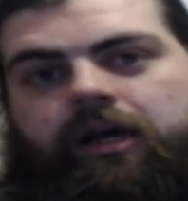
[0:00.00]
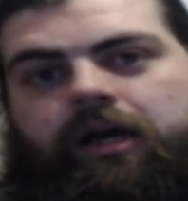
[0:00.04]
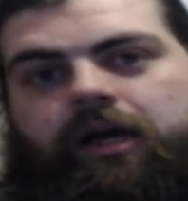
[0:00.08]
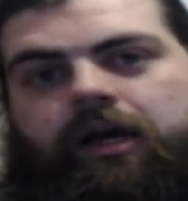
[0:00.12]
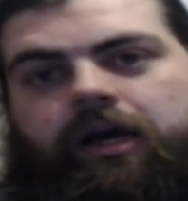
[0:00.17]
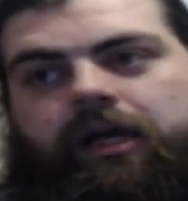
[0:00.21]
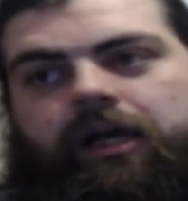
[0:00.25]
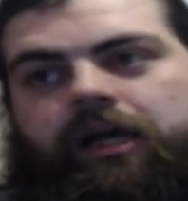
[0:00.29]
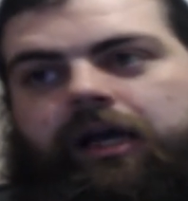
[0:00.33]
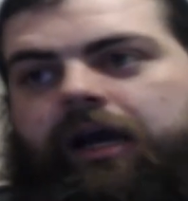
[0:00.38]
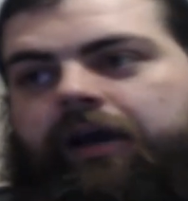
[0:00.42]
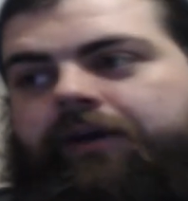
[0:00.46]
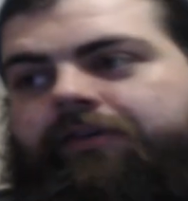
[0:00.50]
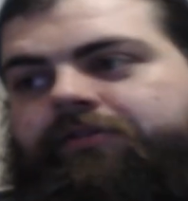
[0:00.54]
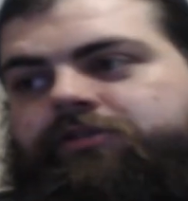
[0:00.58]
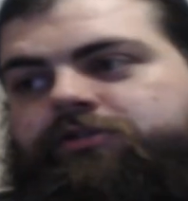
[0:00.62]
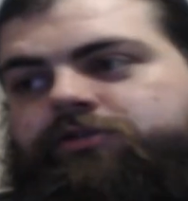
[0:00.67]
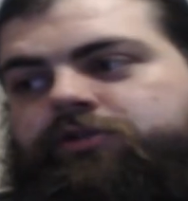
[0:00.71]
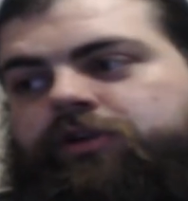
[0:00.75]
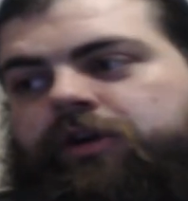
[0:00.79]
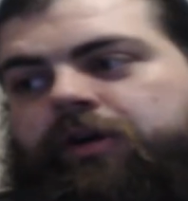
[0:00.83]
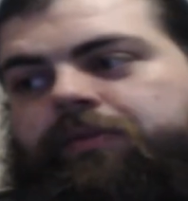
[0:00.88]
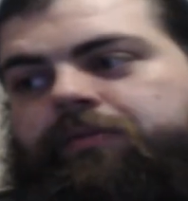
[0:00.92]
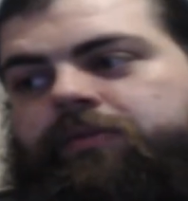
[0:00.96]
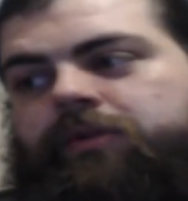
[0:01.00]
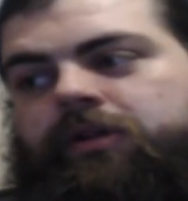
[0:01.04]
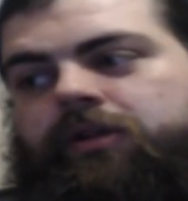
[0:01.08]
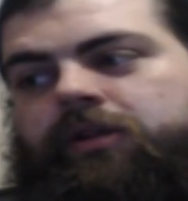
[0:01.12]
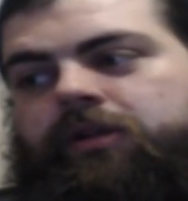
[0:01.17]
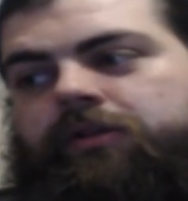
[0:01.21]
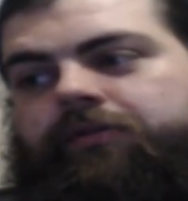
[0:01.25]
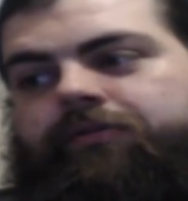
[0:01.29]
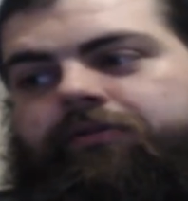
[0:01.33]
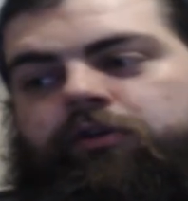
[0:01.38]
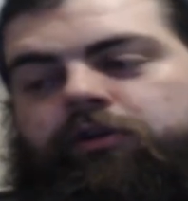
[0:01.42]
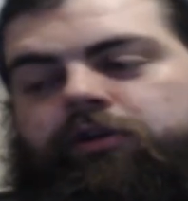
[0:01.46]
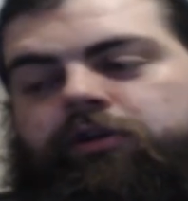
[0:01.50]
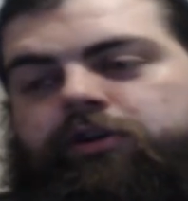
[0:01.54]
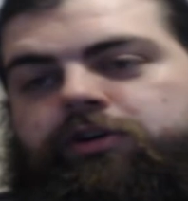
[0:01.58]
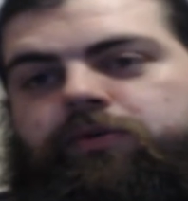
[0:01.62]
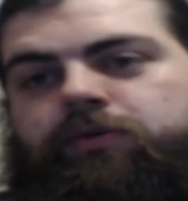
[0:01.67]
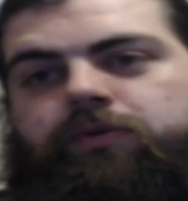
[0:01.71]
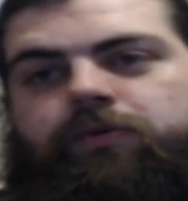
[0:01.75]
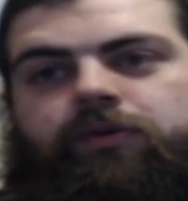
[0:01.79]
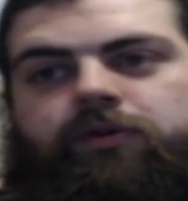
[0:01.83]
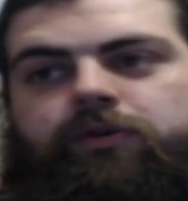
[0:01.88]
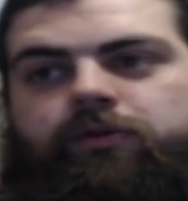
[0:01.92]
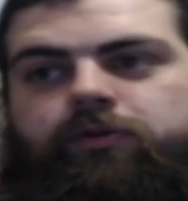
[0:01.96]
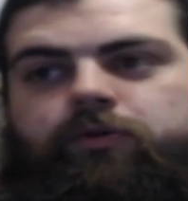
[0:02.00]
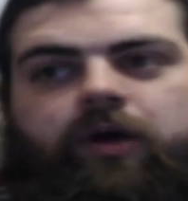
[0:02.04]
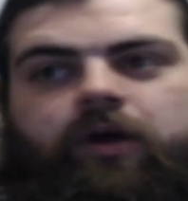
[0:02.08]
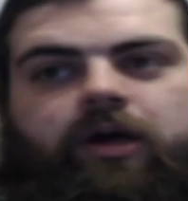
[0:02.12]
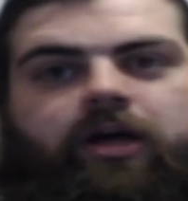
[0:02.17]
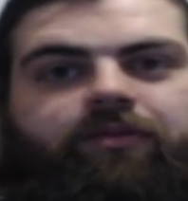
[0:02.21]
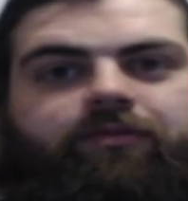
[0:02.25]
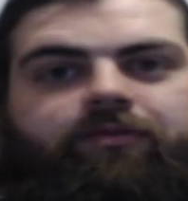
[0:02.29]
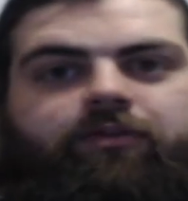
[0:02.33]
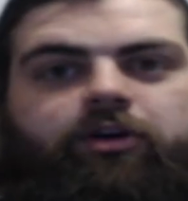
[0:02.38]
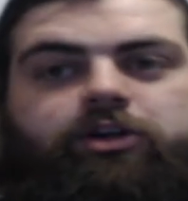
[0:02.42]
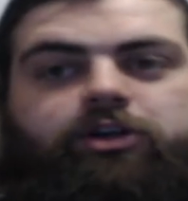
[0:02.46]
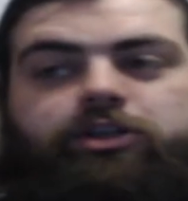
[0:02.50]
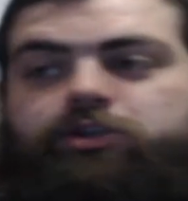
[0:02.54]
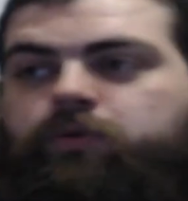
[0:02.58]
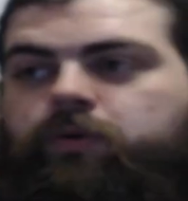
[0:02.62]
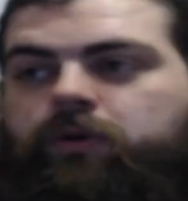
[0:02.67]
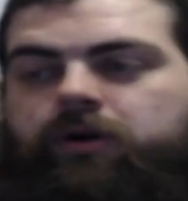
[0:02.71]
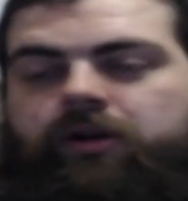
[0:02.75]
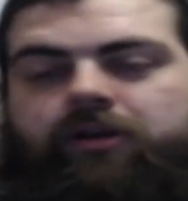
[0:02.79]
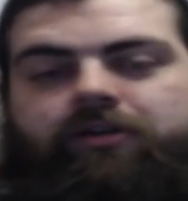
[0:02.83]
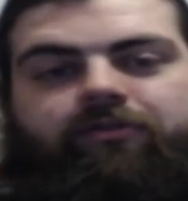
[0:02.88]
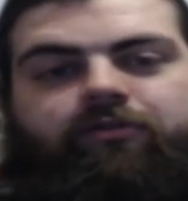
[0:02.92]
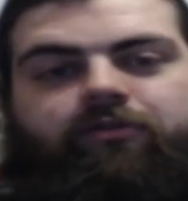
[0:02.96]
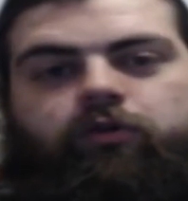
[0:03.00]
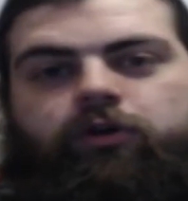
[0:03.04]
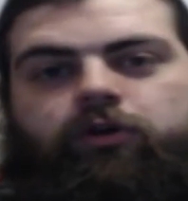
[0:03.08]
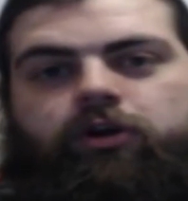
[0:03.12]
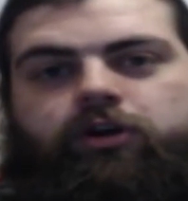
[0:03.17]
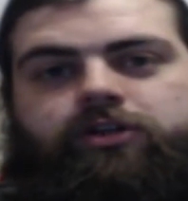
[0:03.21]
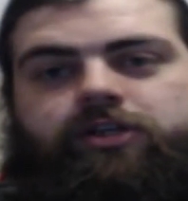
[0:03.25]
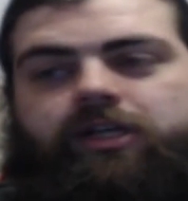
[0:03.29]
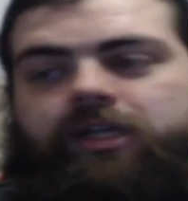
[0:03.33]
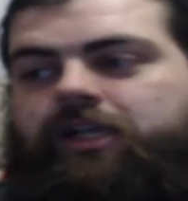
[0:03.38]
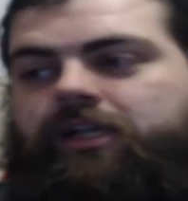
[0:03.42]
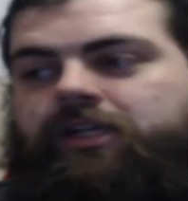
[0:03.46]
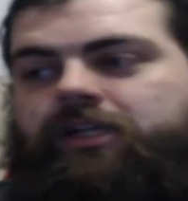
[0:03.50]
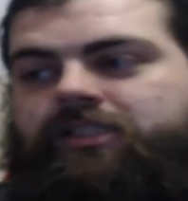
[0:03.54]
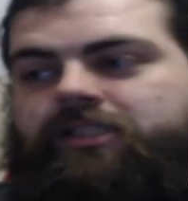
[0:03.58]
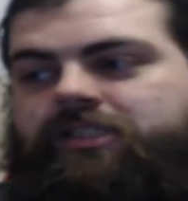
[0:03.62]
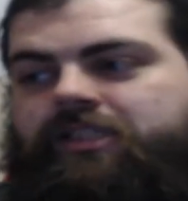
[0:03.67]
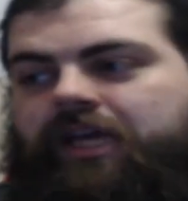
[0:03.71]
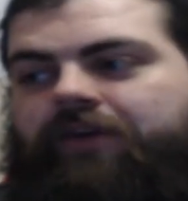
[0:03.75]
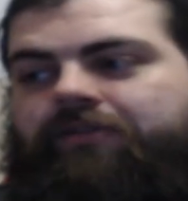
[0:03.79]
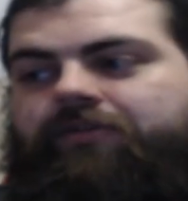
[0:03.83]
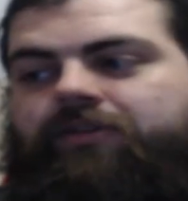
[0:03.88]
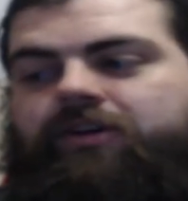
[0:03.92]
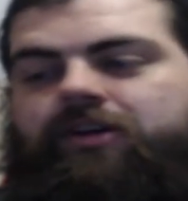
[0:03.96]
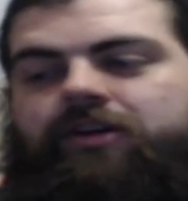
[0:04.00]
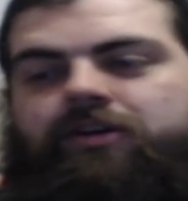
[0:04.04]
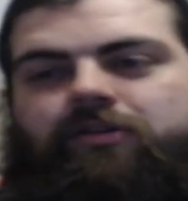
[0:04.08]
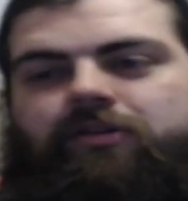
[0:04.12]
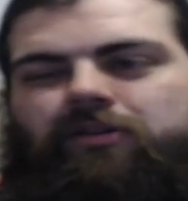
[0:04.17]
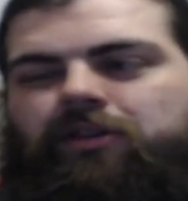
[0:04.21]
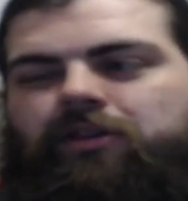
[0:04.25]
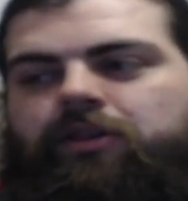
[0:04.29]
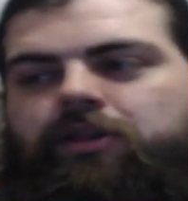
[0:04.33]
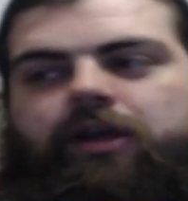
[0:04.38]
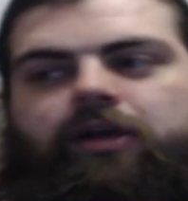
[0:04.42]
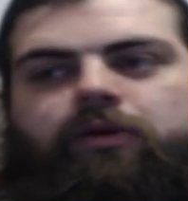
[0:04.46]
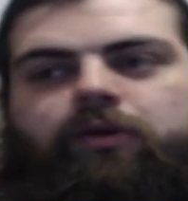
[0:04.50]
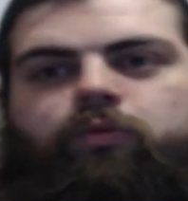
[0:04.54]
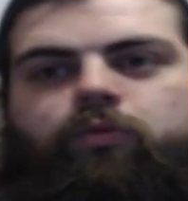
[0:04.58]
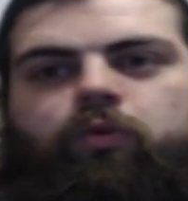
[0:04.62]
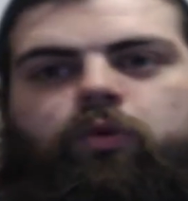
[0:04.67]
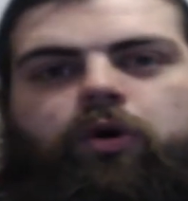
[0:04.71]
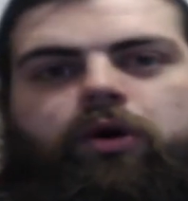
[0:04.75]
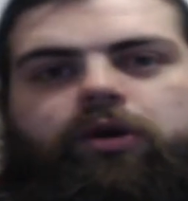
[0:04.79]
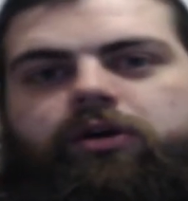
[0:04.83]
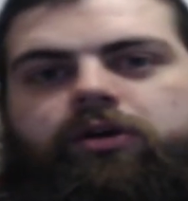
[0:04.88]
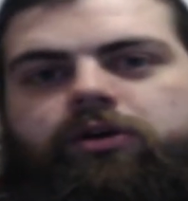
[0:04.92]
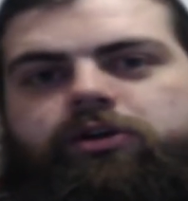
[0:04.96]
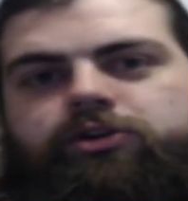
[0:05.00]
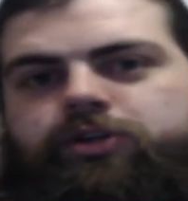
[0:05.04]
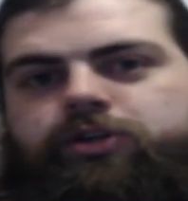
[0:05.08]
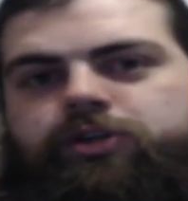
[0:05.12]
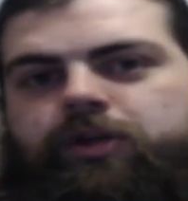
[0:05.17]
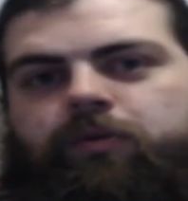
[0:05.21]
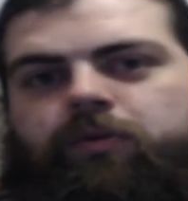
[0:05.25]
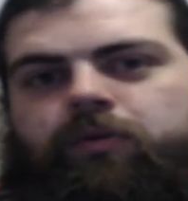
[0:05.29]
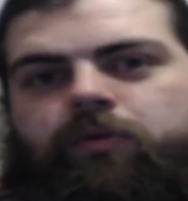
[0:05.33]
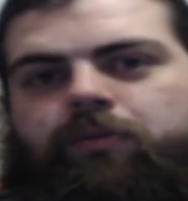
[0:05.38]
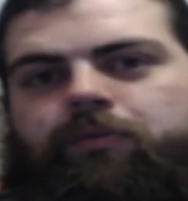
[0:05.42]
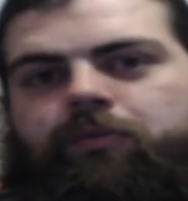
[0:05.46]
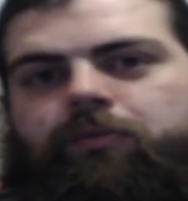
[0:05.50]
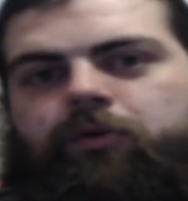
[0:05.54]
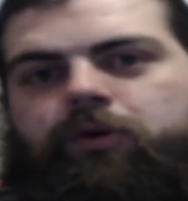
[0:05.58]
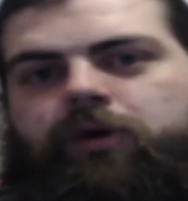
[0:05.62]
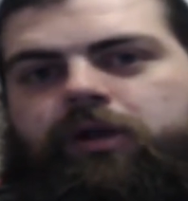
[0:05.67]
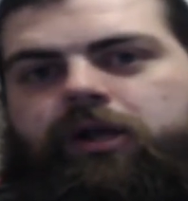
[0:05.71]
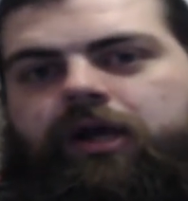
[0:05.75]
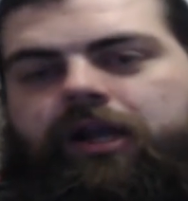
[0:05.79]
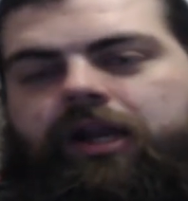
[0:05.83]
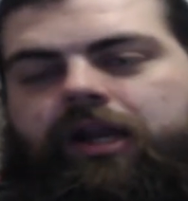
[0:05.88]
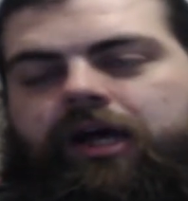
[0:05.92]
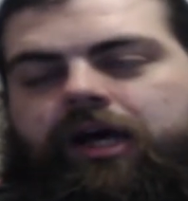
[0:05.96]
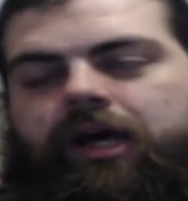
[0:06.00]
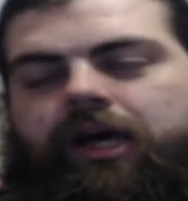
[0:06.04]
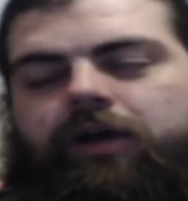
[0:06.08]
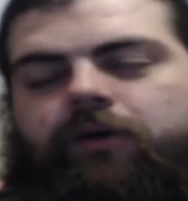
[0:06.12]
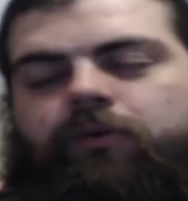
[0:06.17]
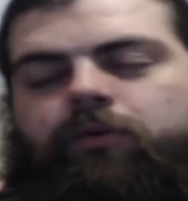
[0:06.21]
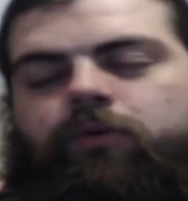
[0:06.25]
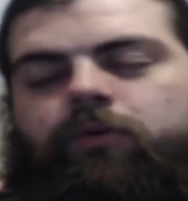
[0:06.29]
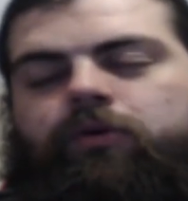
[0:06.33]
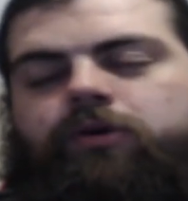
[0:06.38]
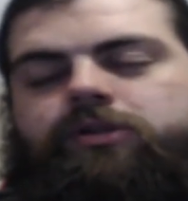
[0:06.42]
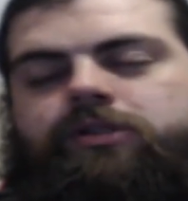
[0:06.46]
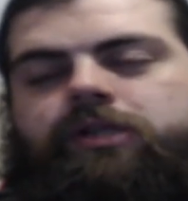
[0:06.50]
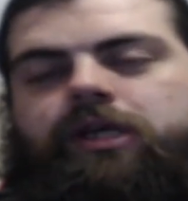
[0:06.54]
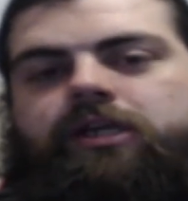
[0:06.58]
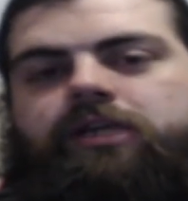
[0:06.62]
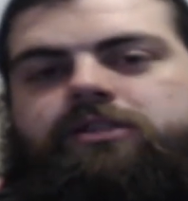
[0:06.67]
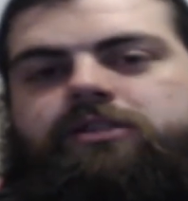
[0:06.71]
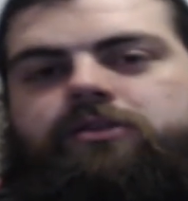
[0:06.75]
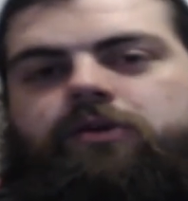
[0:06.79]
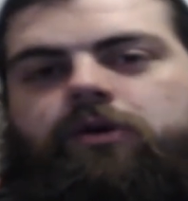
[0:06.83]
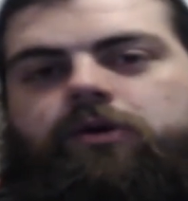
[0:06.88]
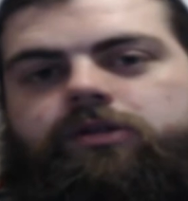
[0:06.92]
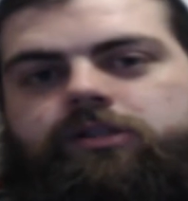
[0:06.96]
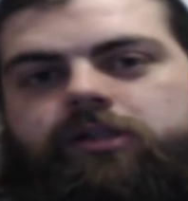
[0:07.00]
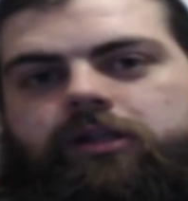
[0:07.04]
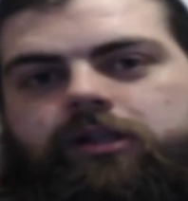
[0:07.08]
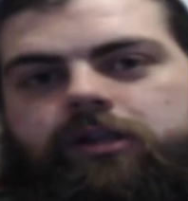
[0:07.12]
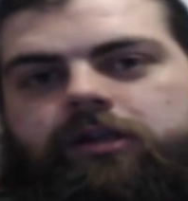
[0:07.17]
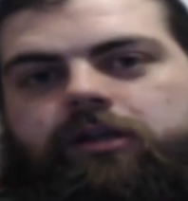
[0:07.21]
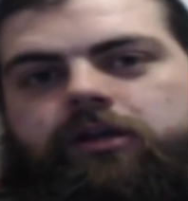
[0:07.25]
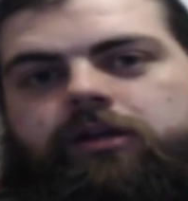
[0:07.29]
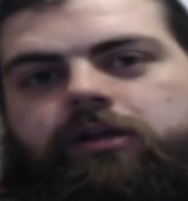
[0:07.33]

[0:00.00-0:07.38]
I've streamed for 12 hours, 24 hours. I did a 71 hour stream at one point, and I was exhausted.